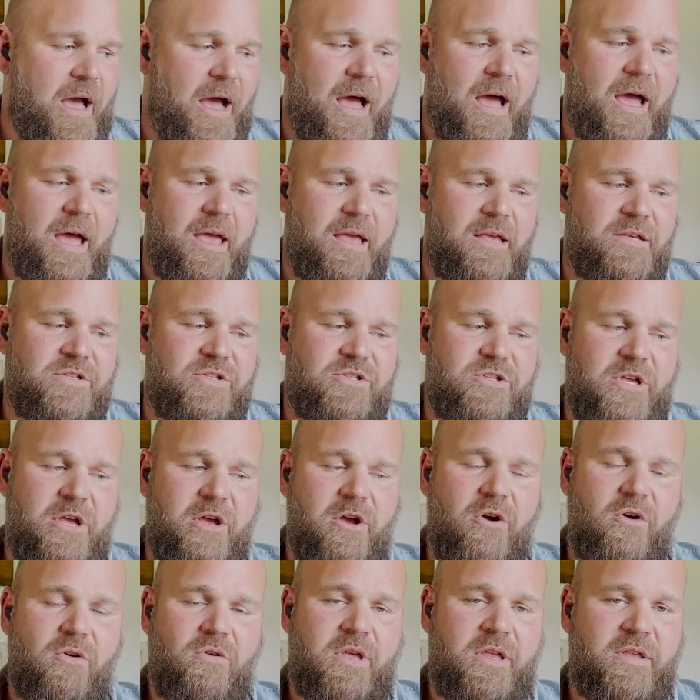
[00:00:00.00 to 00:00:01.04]
I
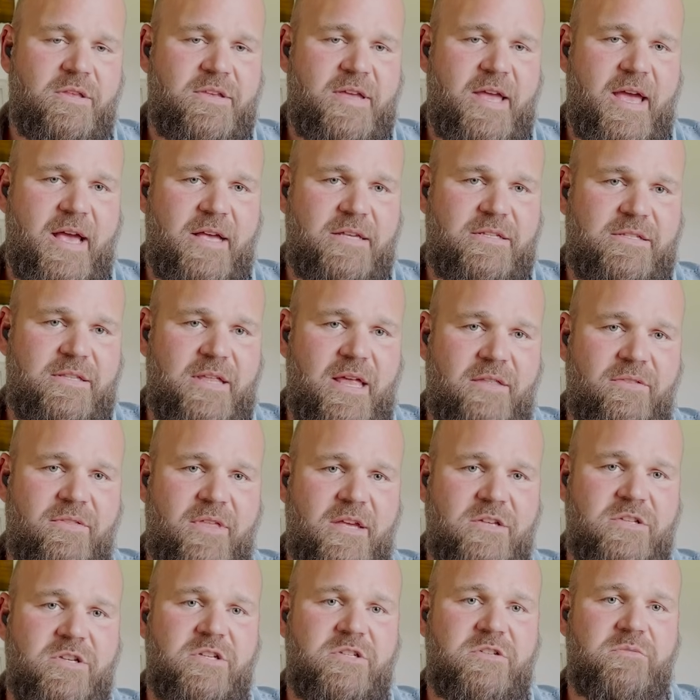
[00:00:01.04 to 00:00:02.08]
still contest that
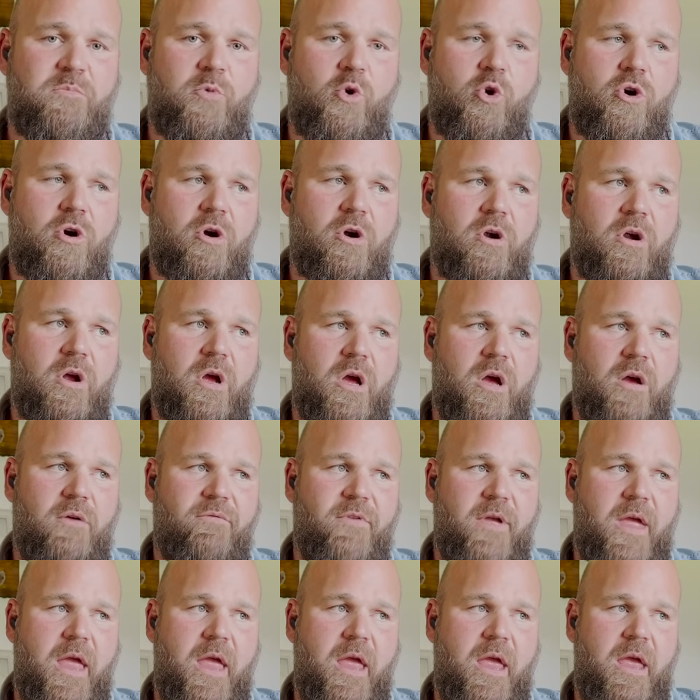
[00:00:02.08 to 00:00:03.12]
this is more of
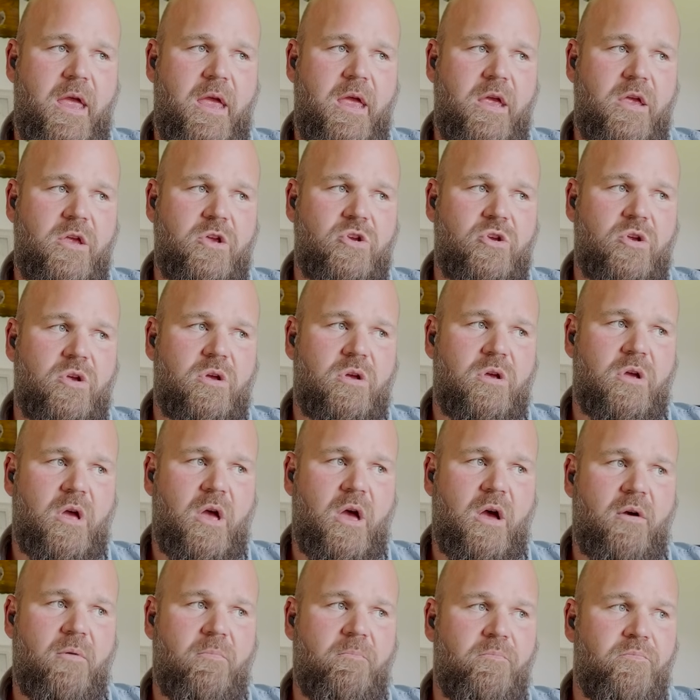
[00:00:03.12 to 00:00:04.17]
a
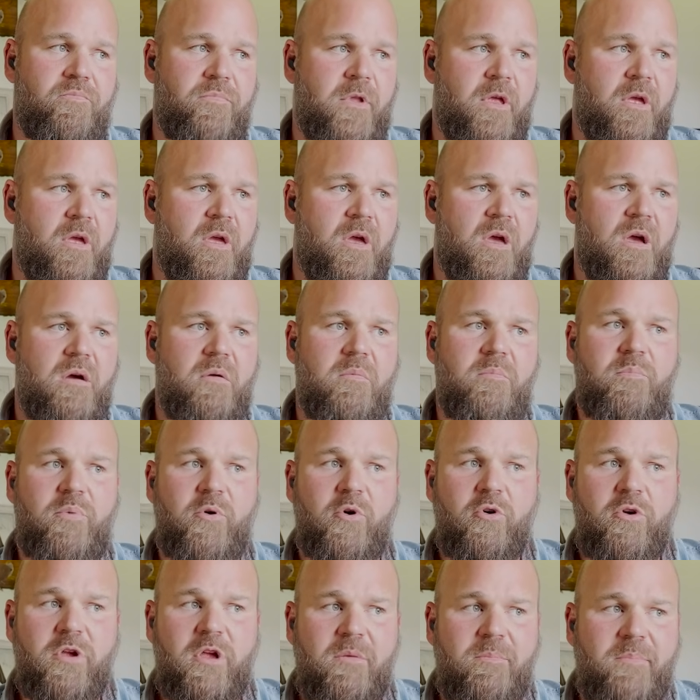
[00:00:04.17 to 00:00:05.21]

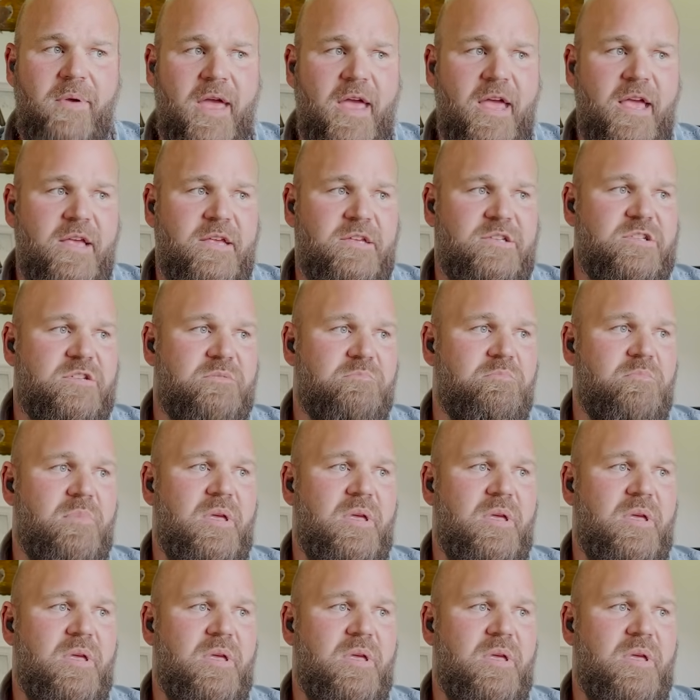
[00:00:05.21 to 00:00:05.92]
bouillabaisse